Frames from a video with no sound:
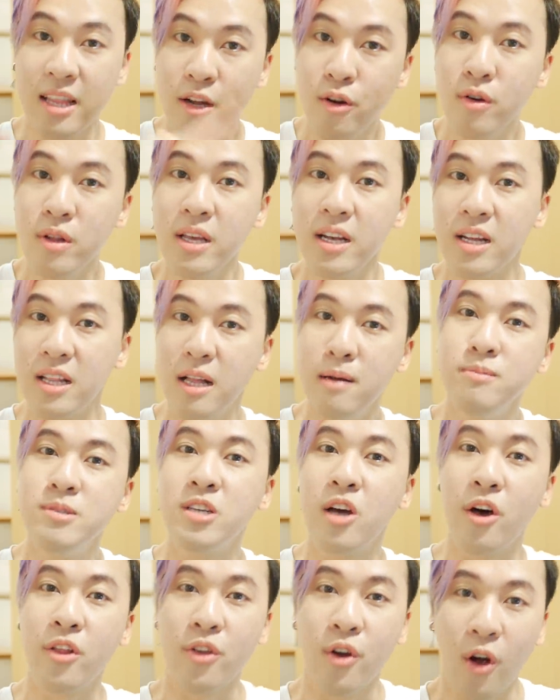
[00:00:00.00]
literally clumsy clumsy
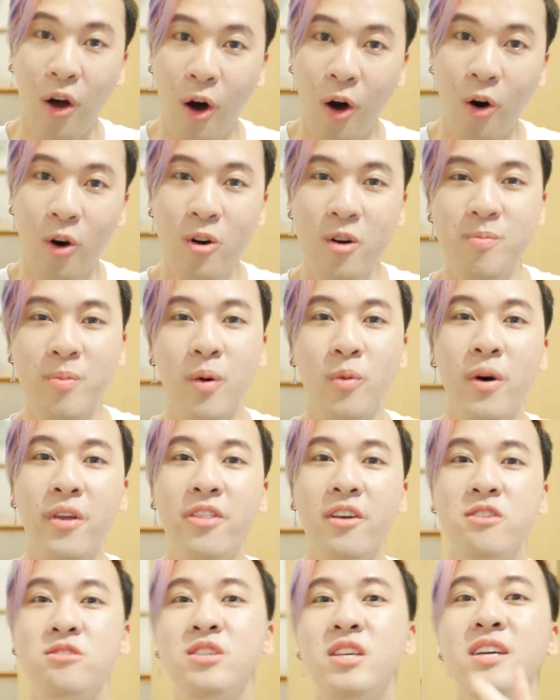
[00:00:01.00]
on their own, but when
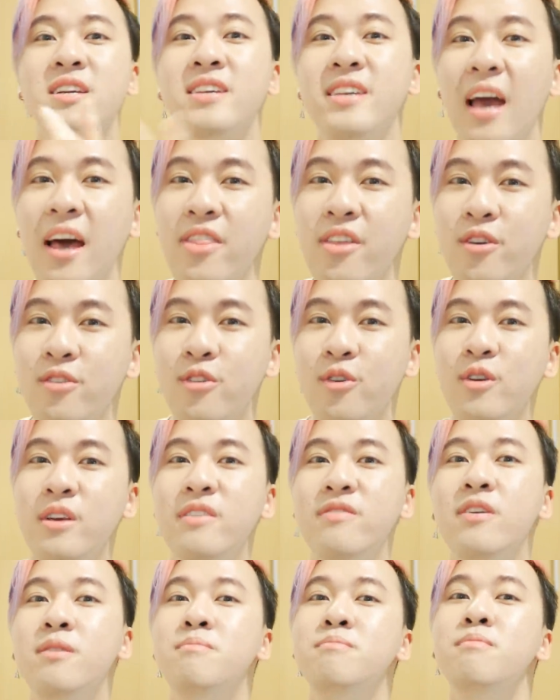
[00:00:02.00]
they're together, they're
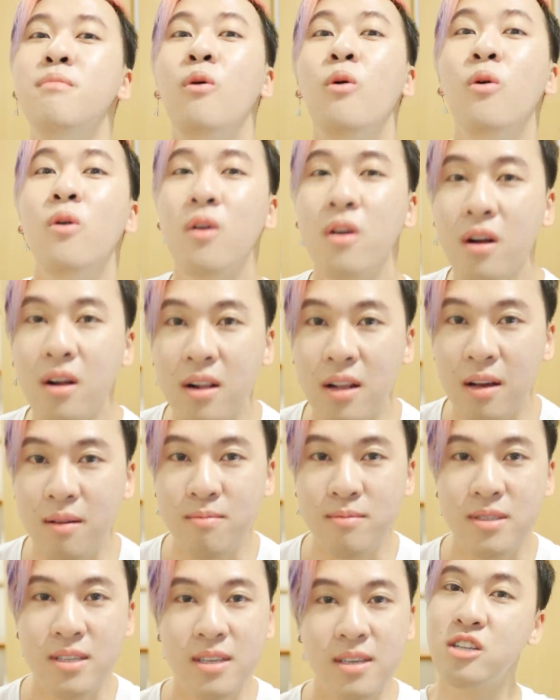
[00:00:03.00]
even more clumsy.